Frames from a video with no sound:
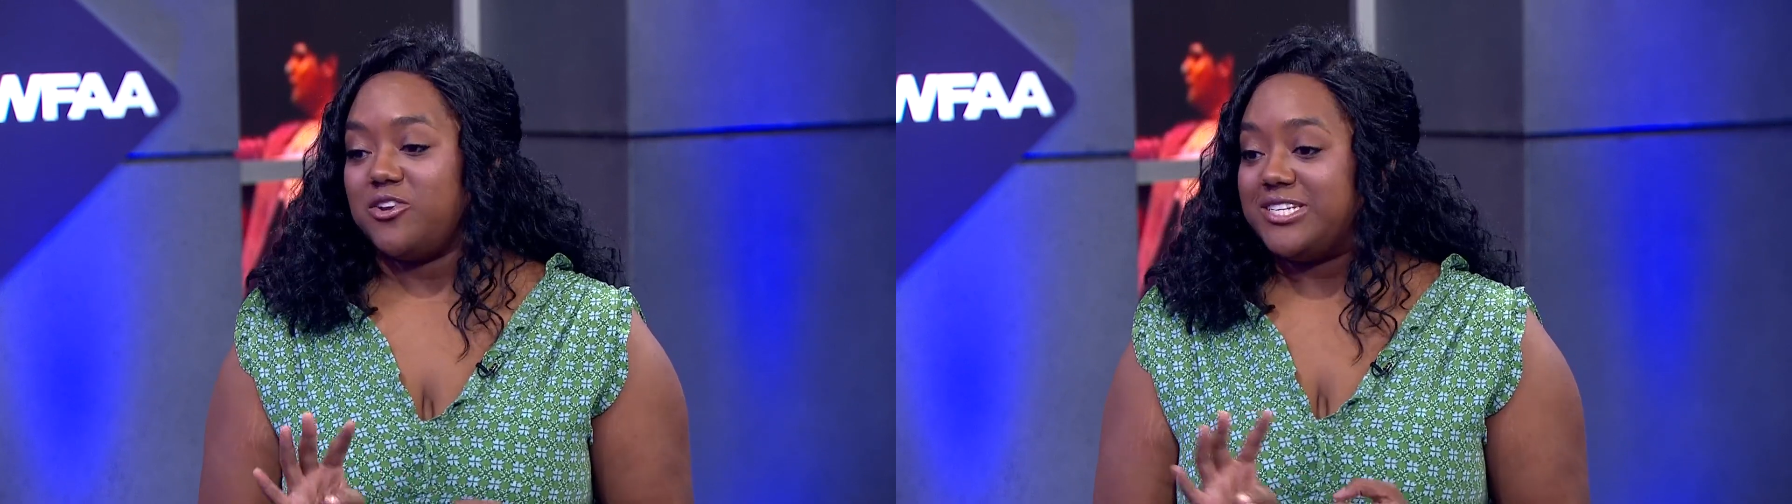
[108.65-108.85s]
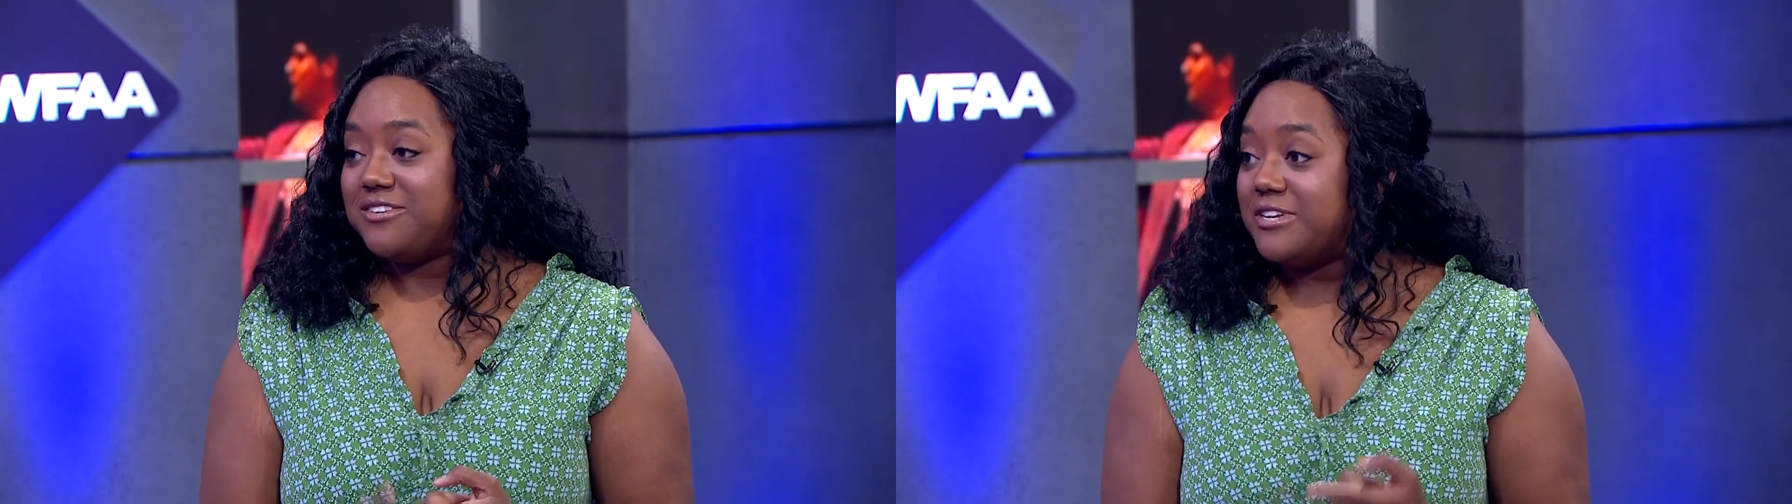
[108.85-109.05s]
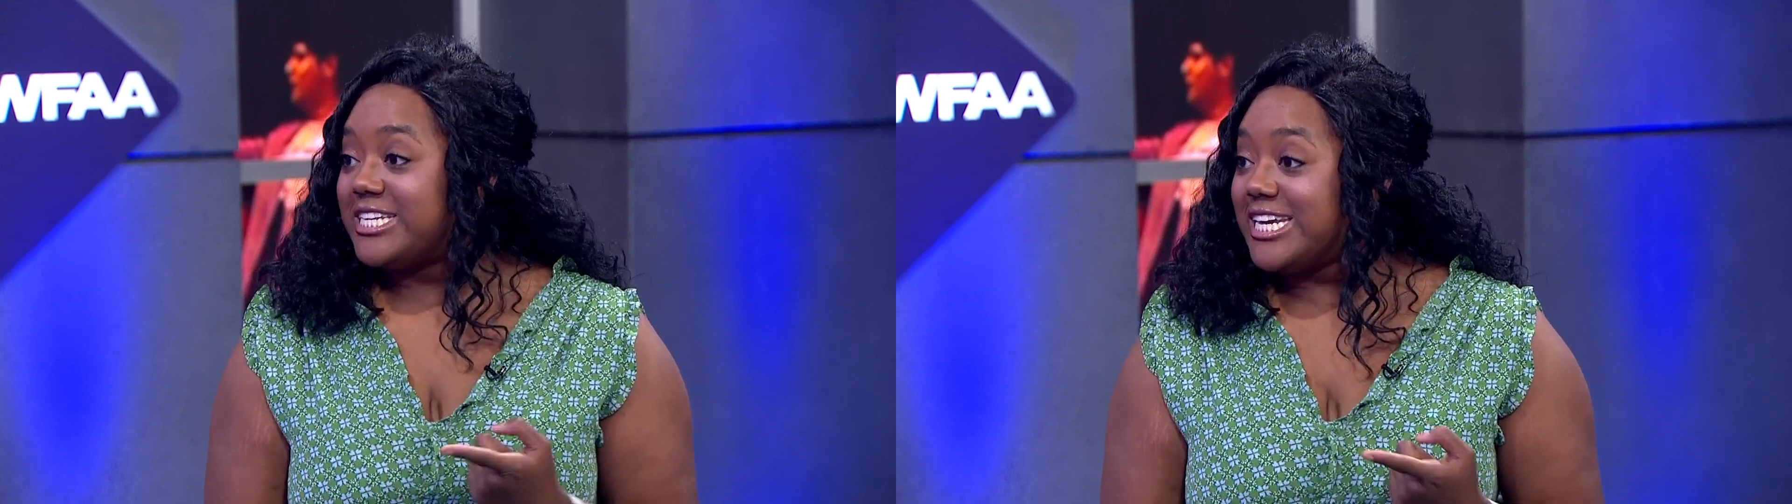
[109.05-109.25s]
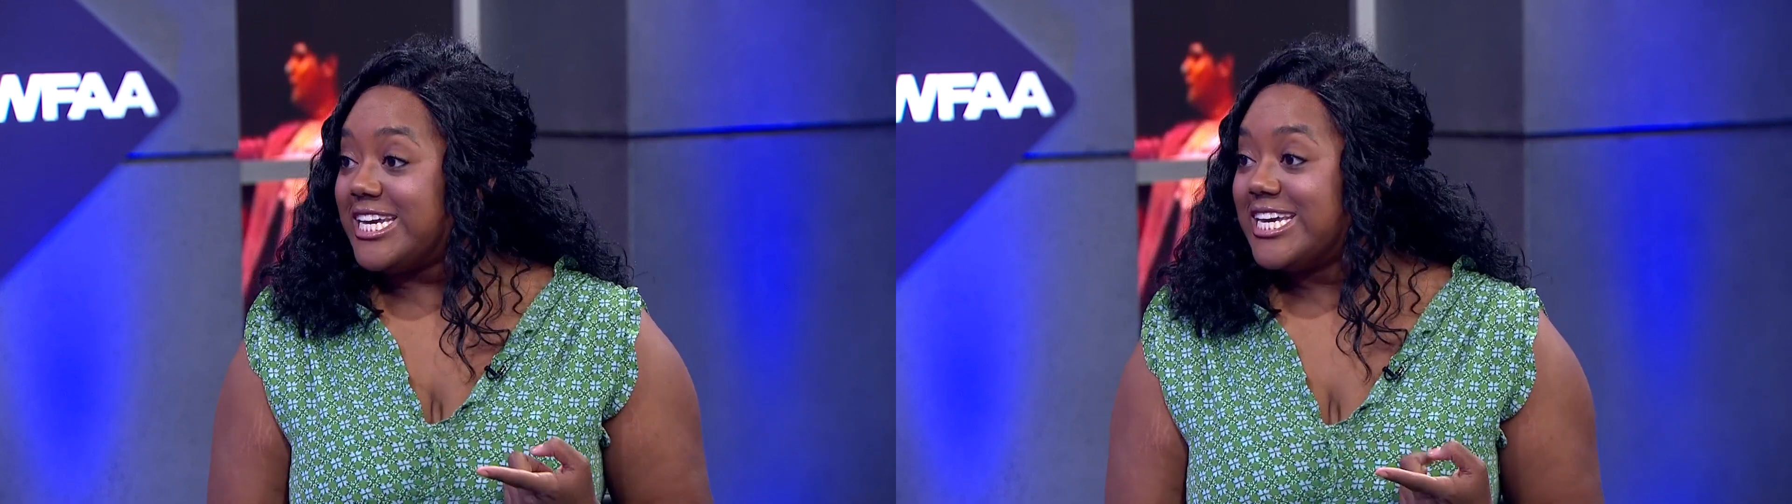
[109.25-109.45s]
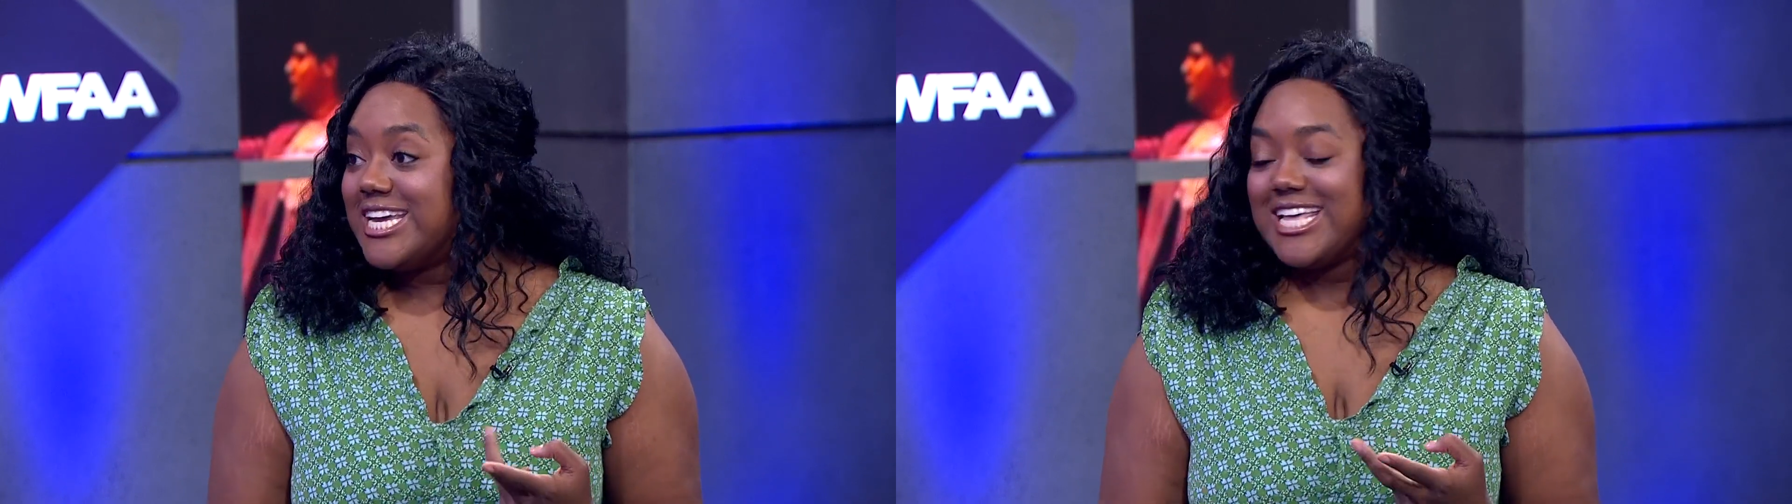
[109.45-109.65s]
it on
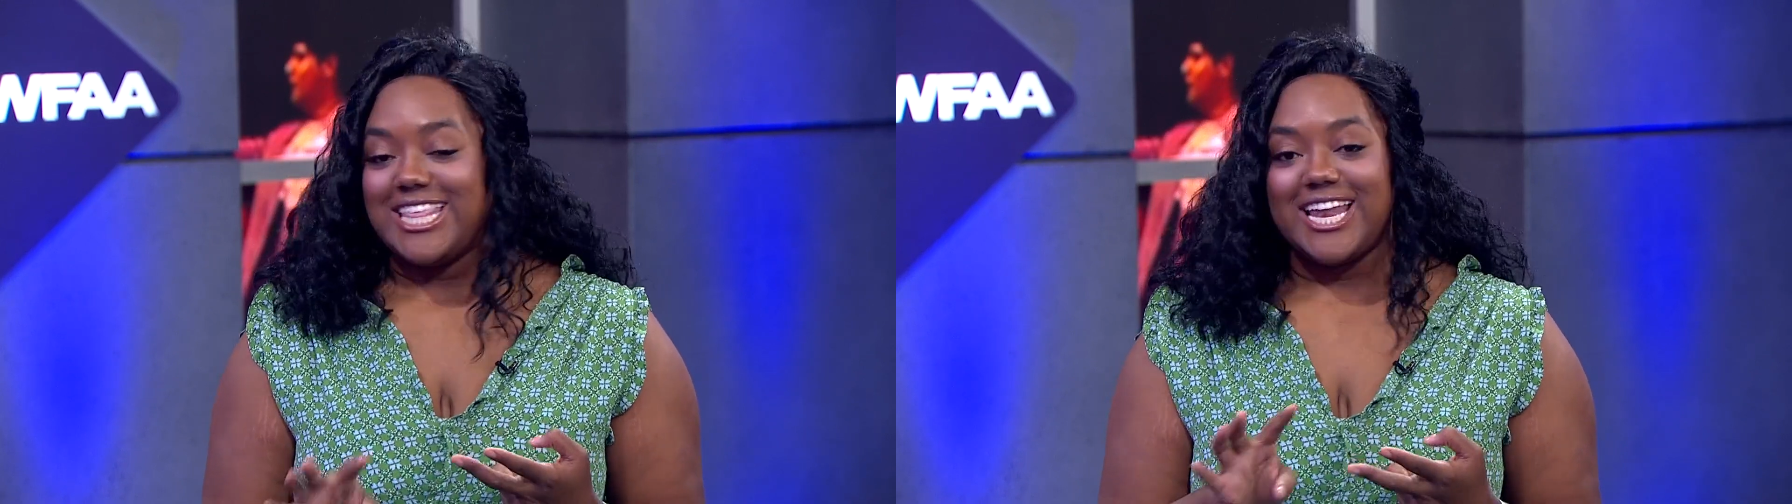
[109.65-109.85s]
DVD, Aww.